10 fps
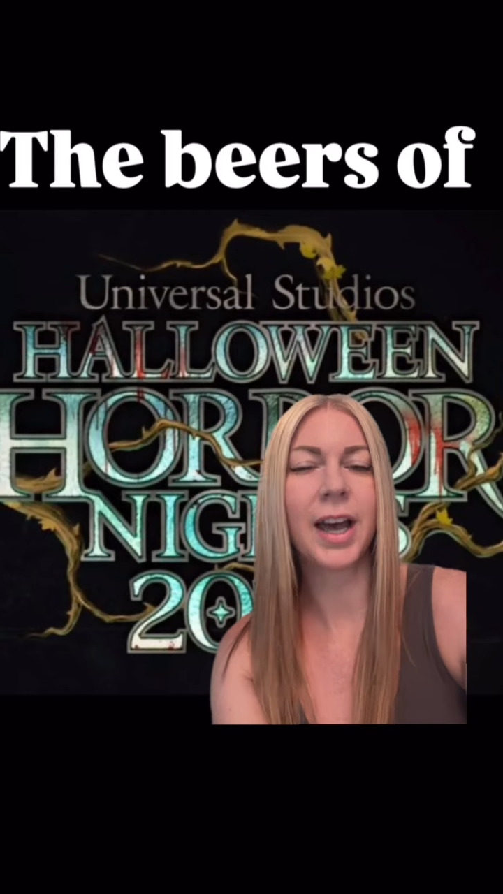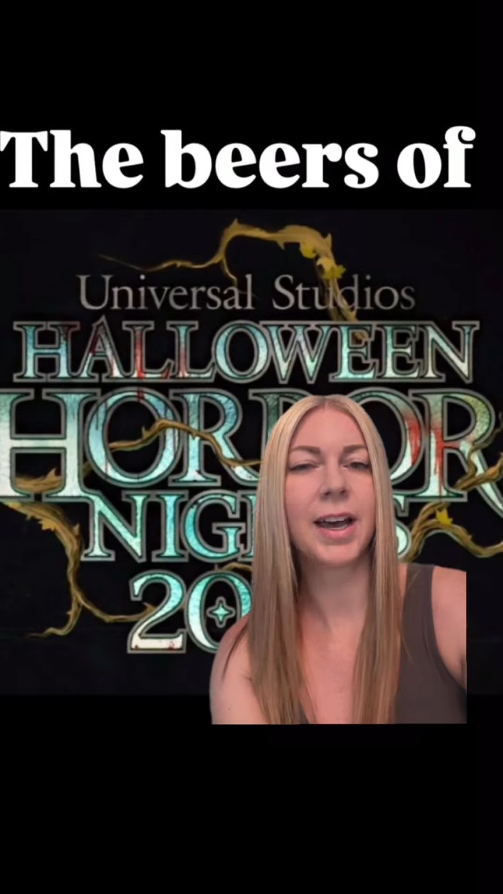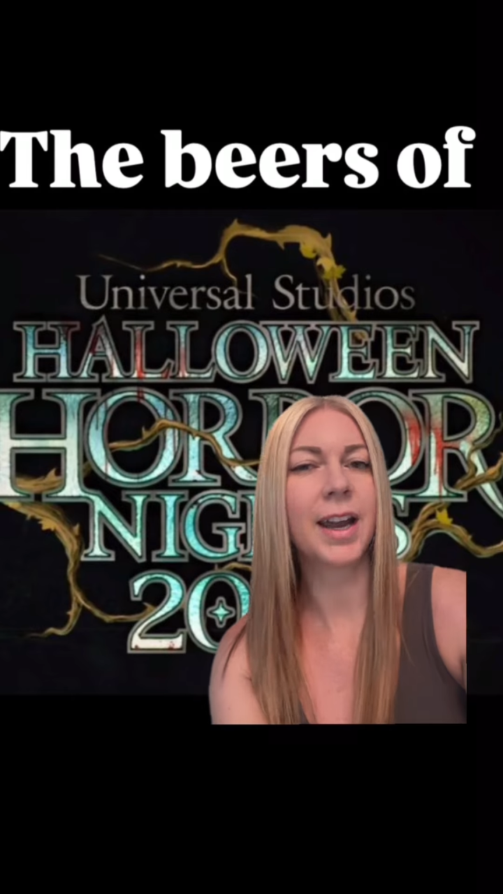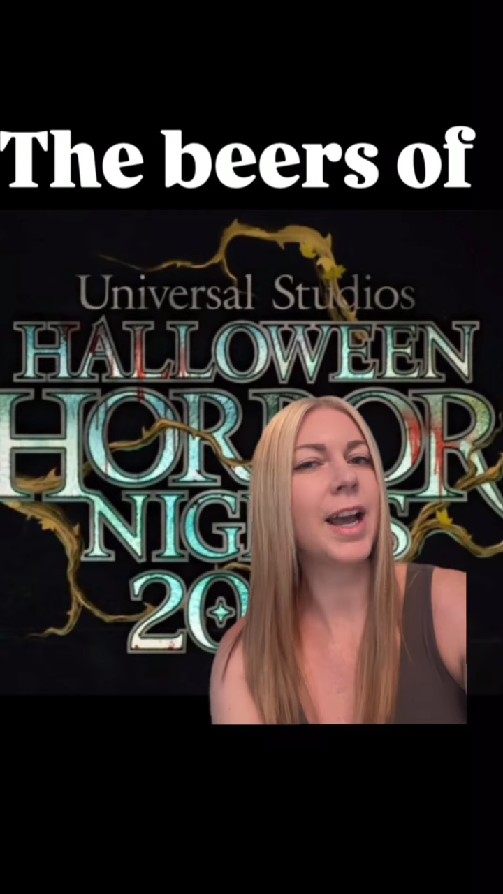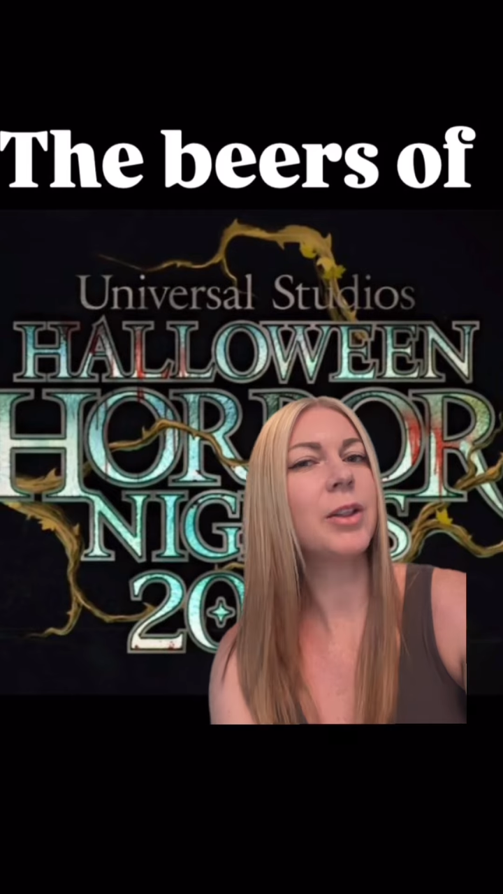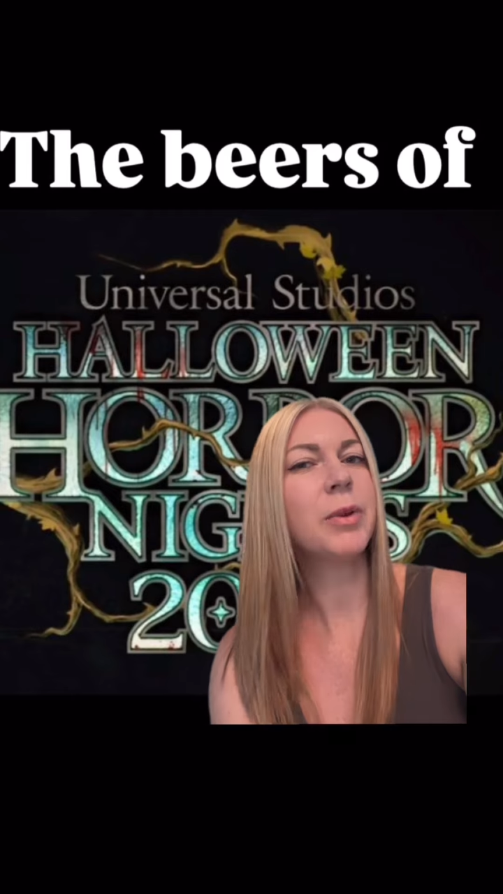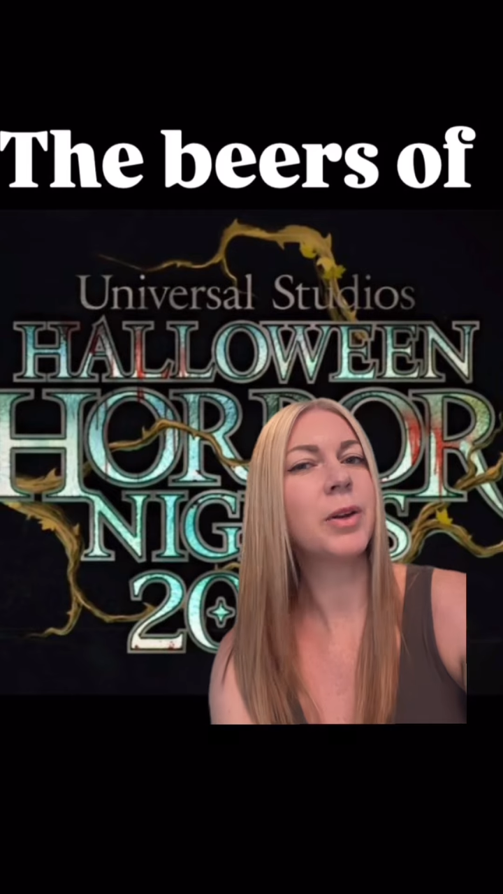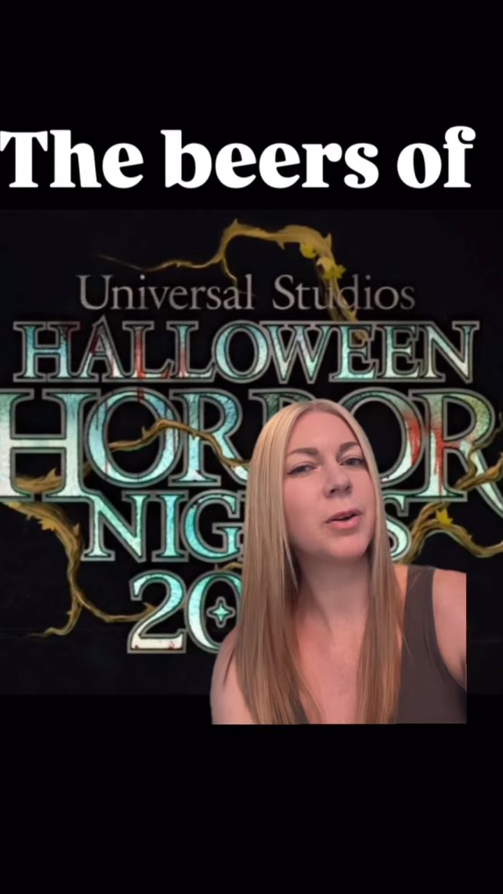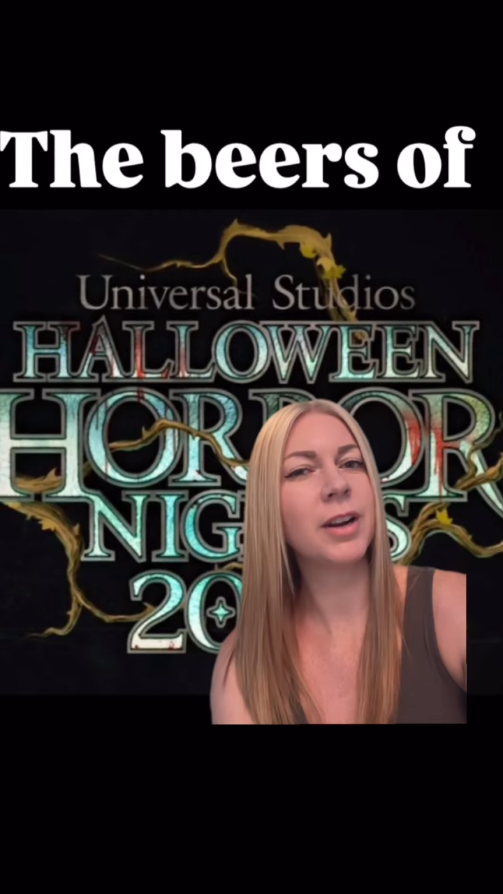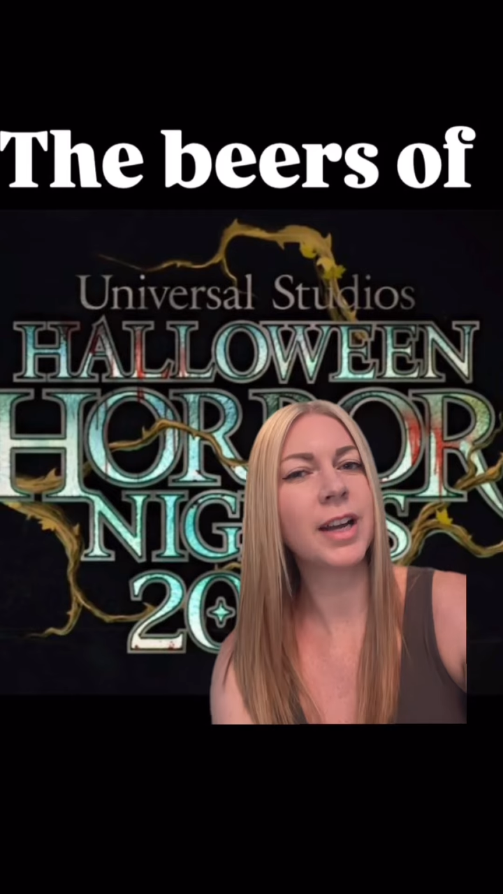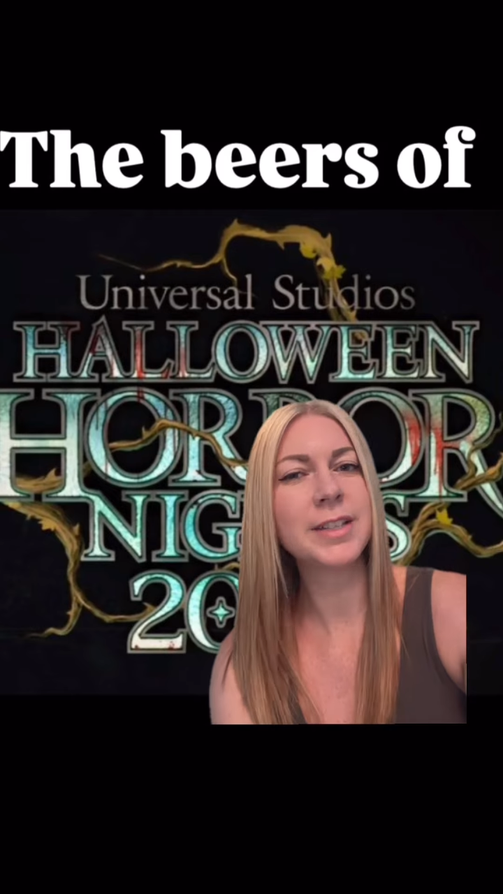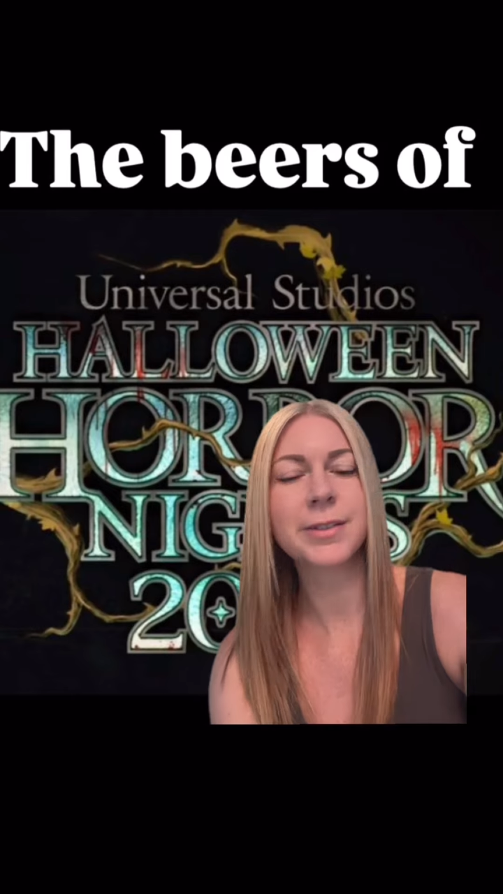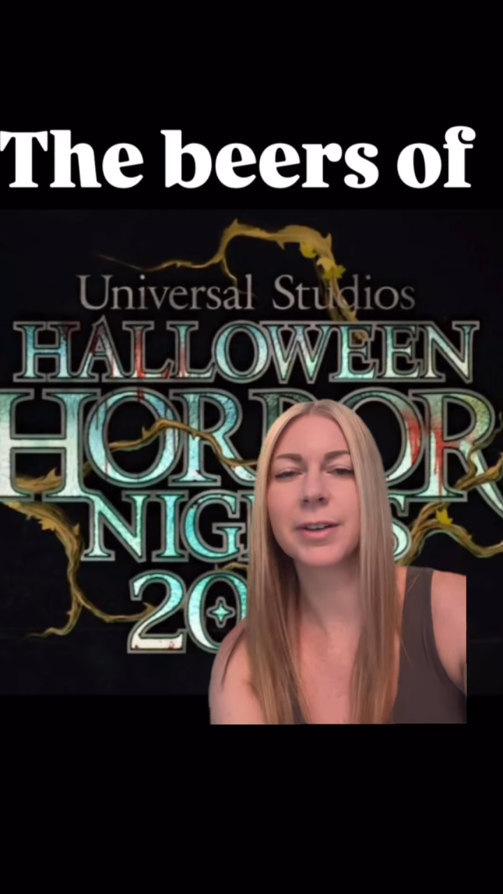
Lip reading: at Halloween Horror Nights